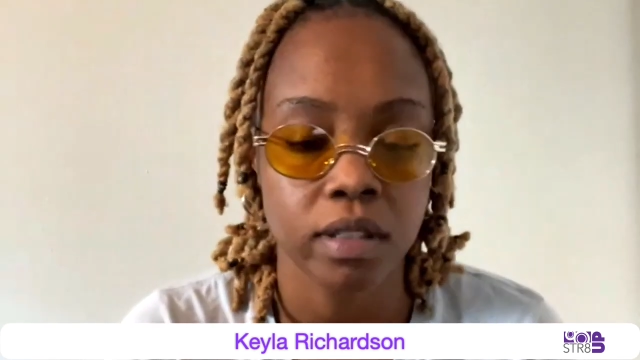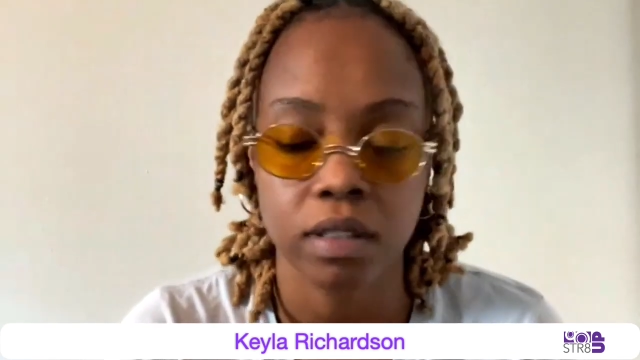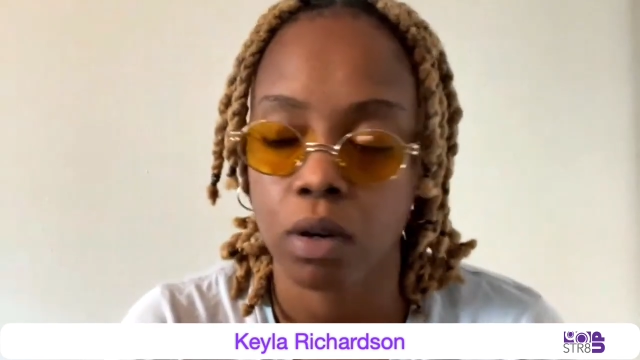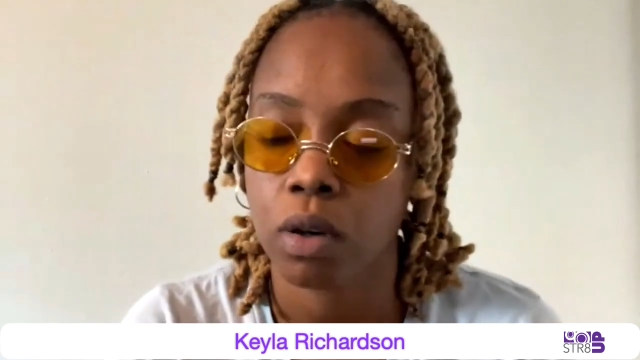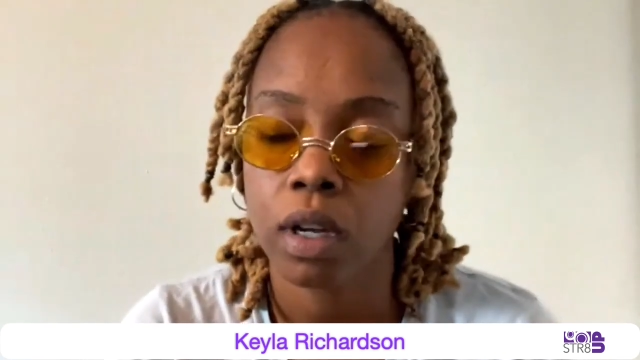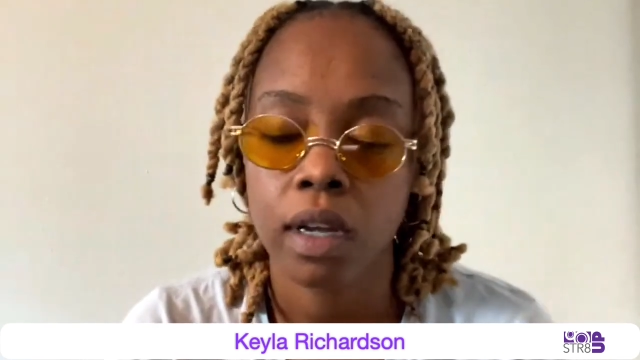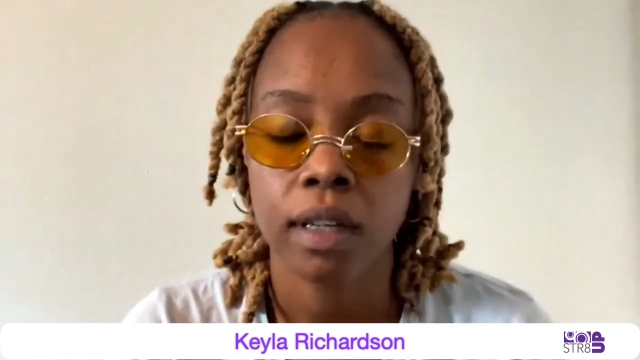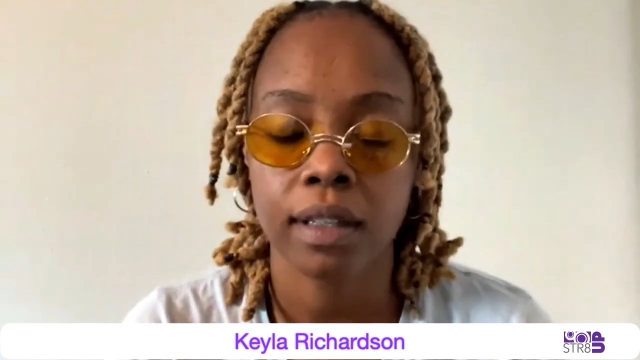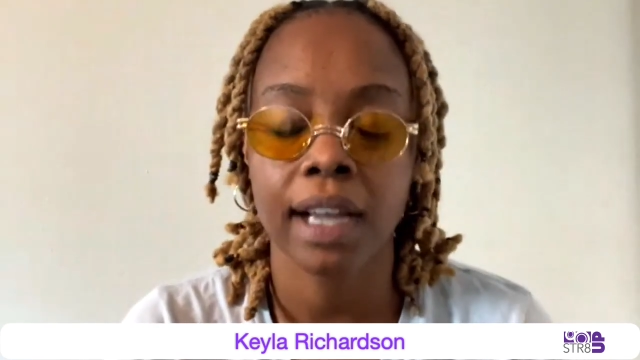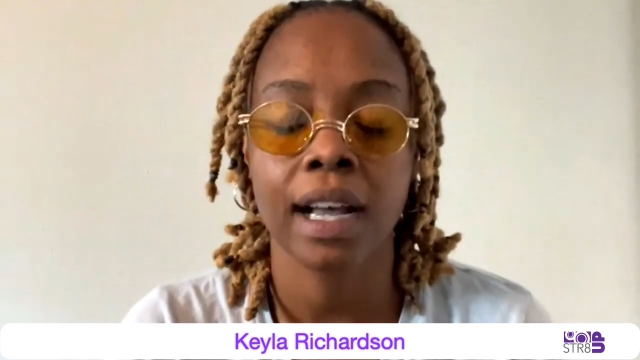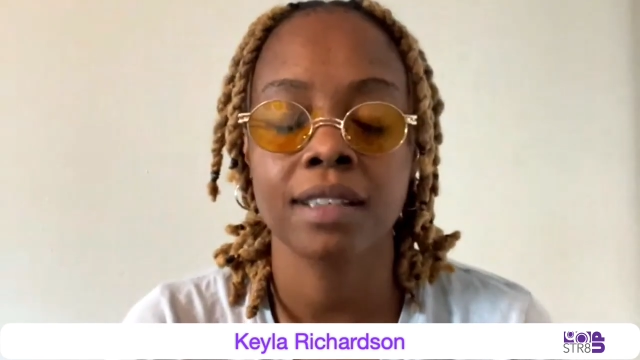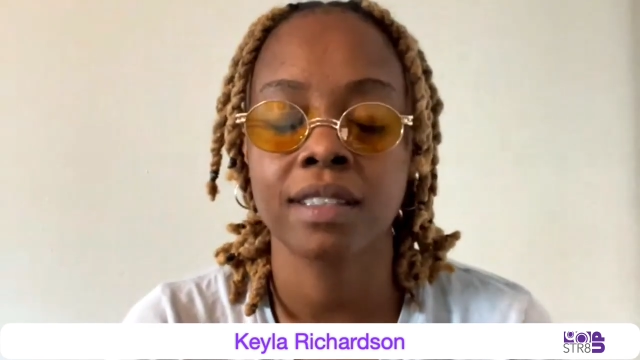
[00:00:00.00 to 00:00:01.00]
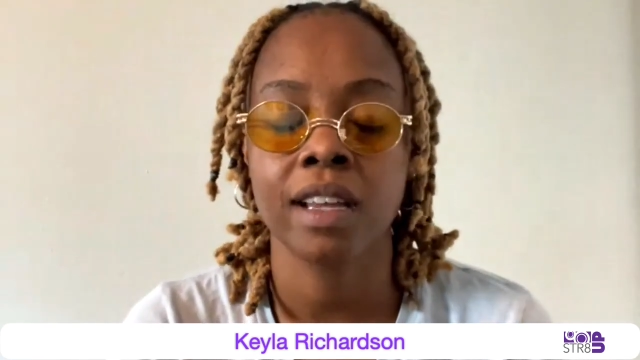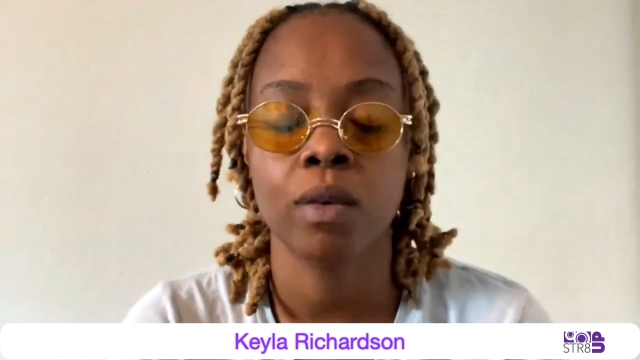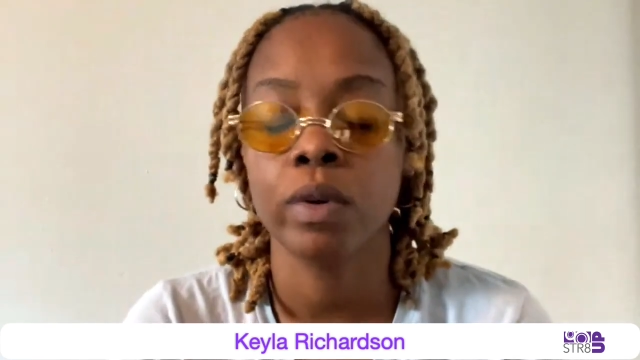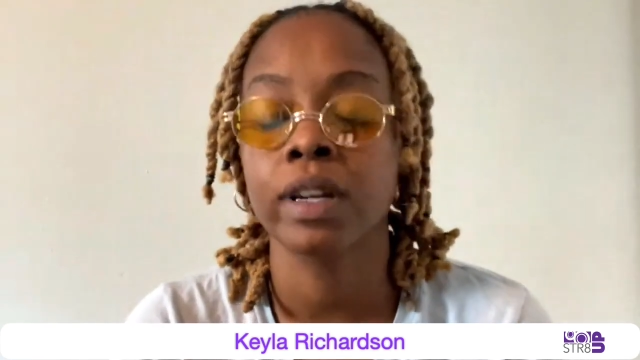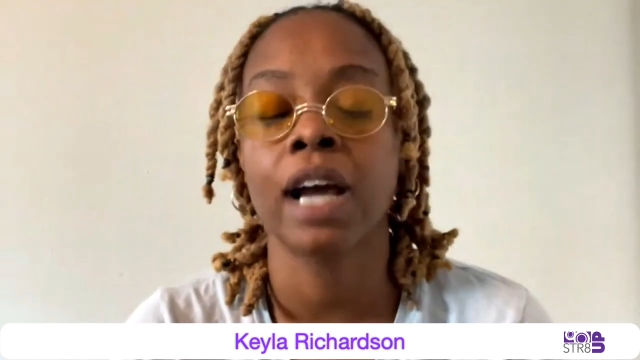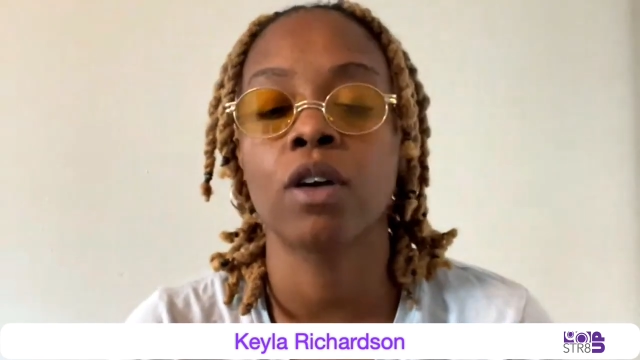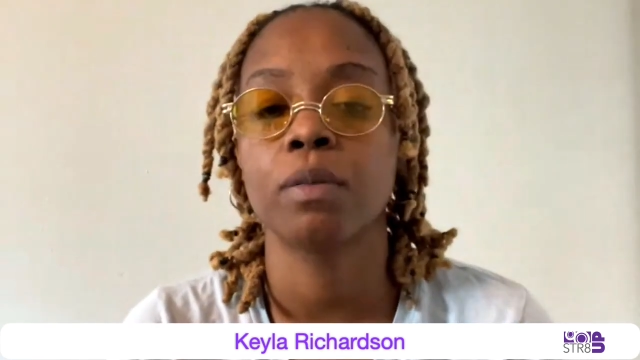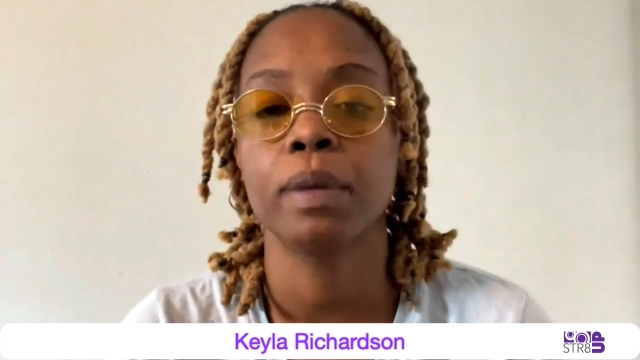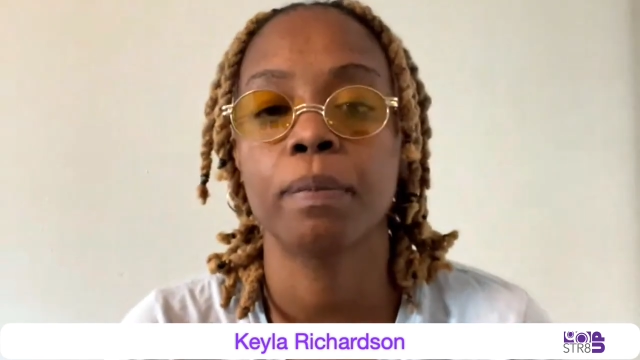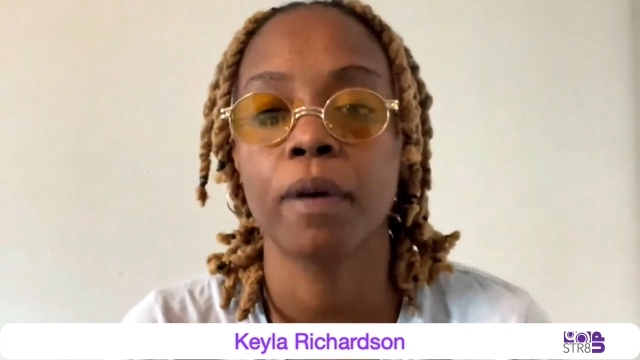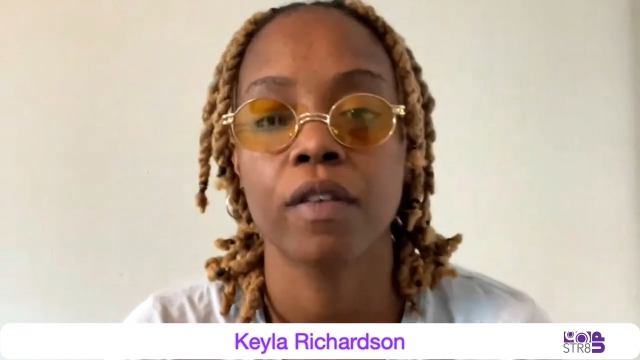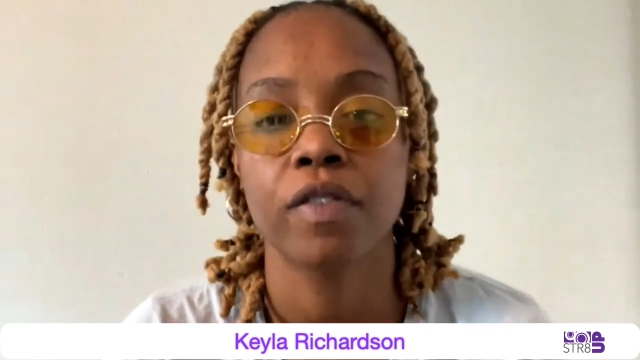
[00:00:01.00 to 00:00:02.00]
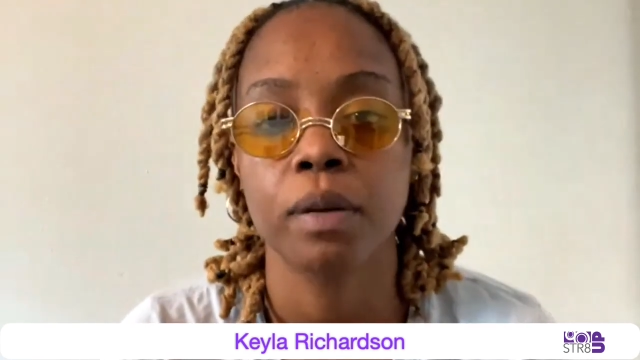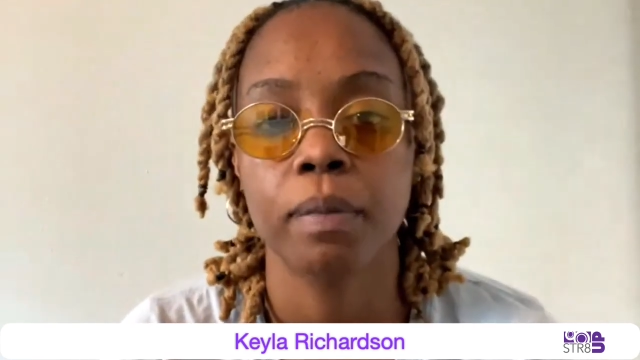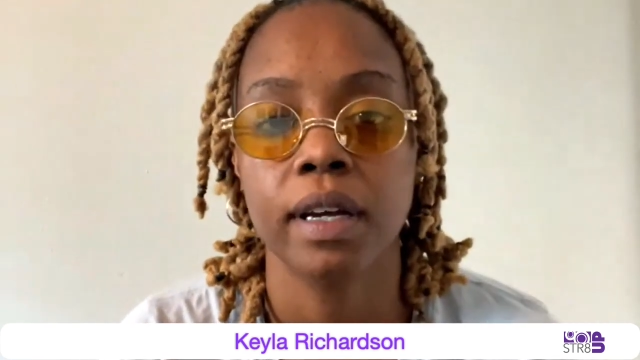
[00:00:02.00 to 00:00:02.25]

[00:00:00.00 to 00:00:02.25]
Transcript: And so, like I said, we're not going to be perfect,